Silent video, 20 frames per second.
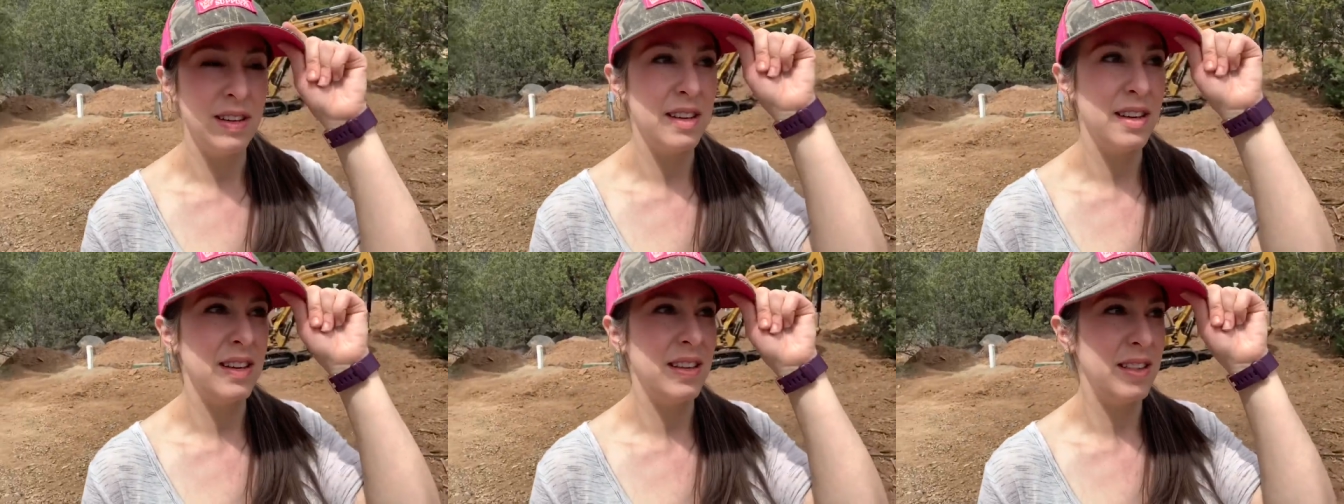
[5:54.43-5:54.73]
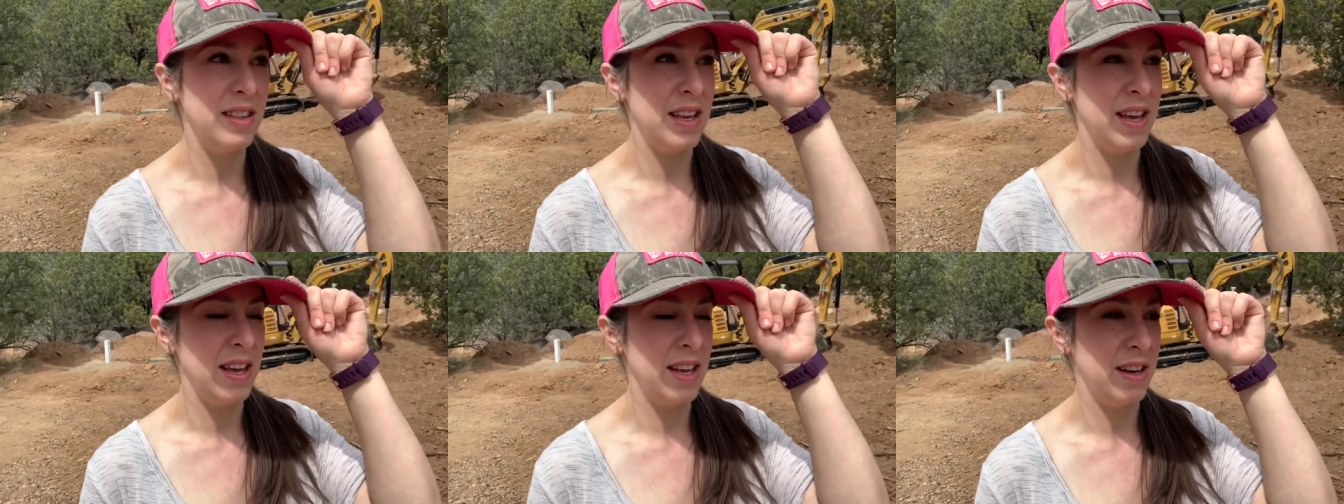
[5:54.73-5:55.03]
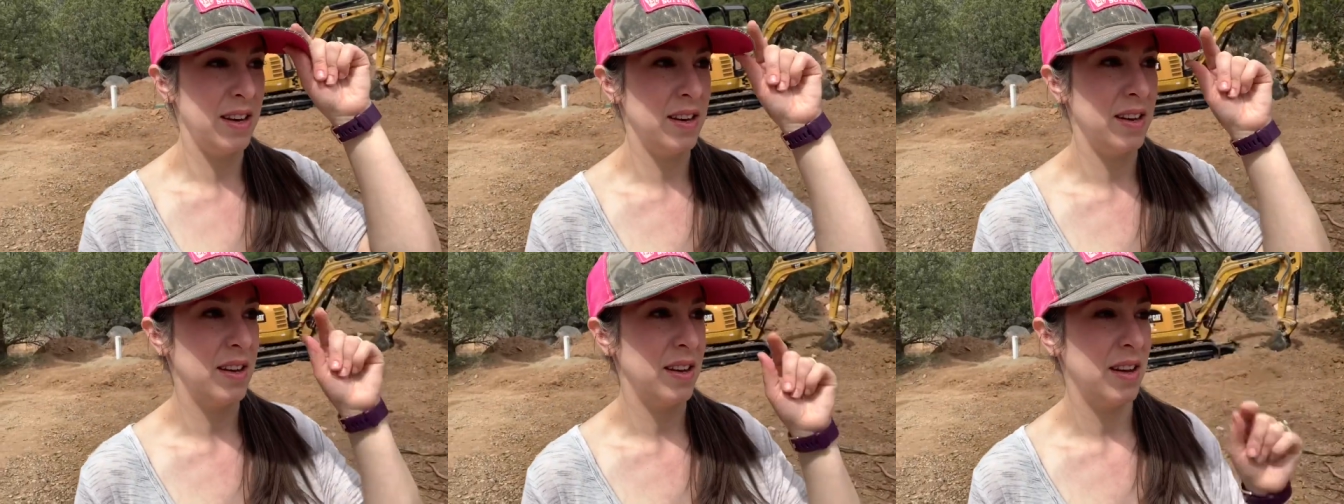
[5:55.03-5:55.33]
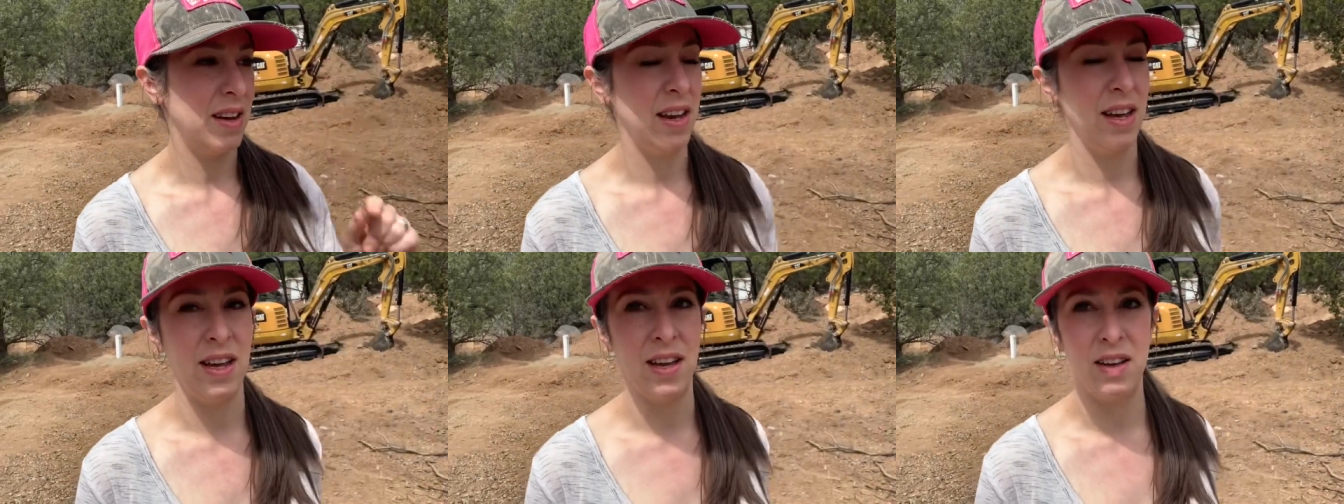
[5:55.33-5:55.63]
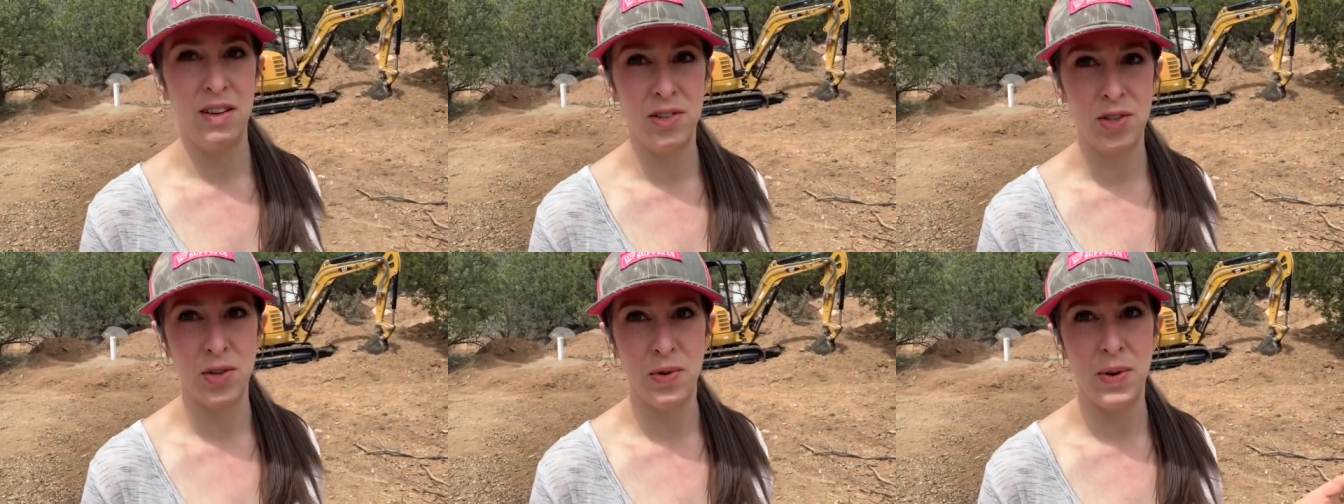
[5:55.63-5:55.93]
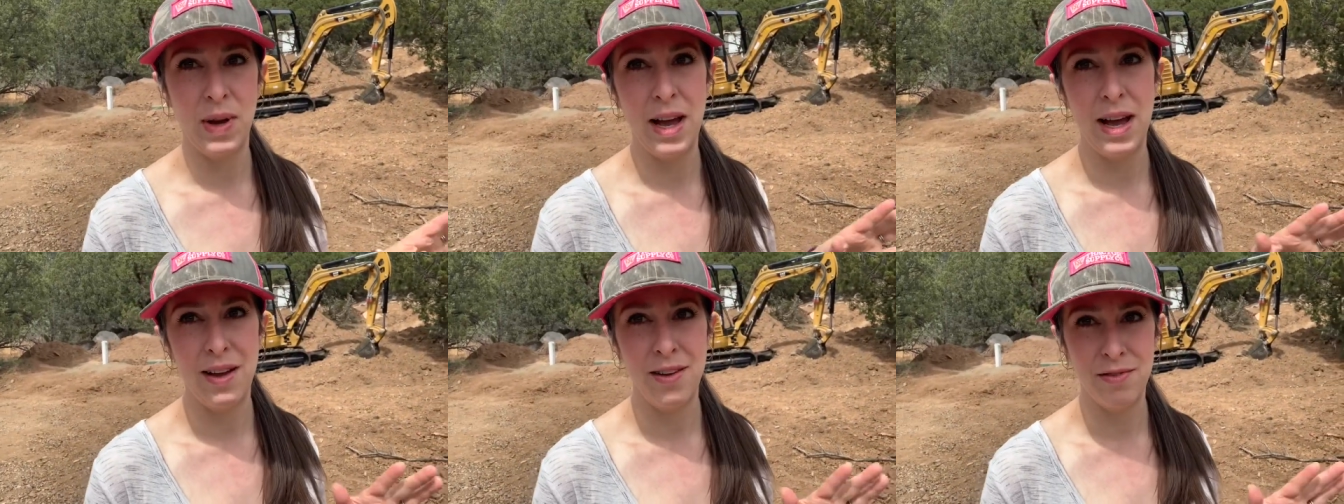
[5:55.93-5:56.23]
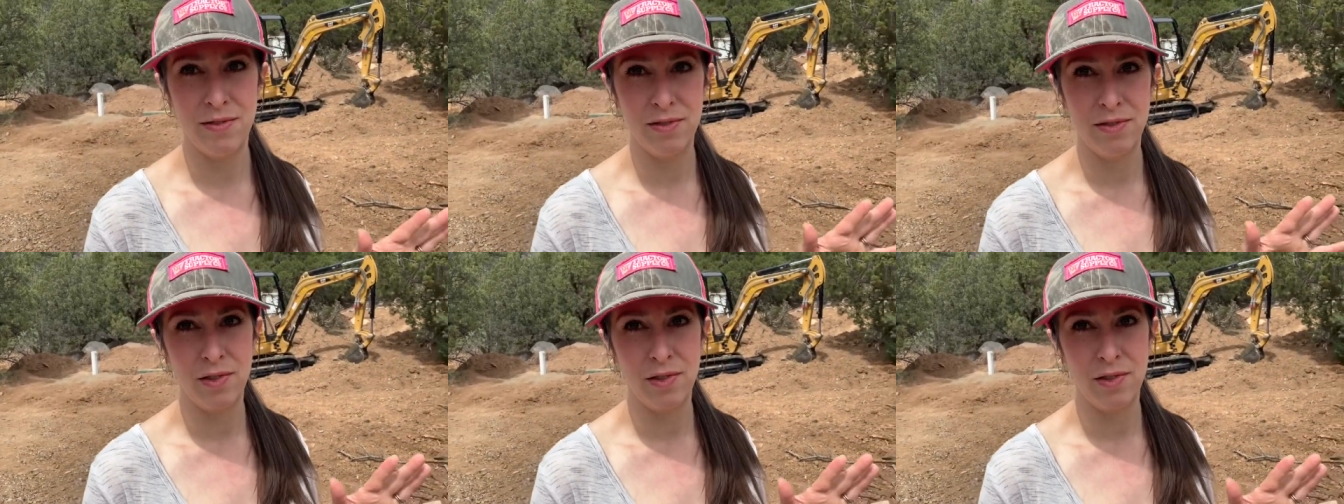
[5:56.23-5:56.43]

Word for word: And then I also have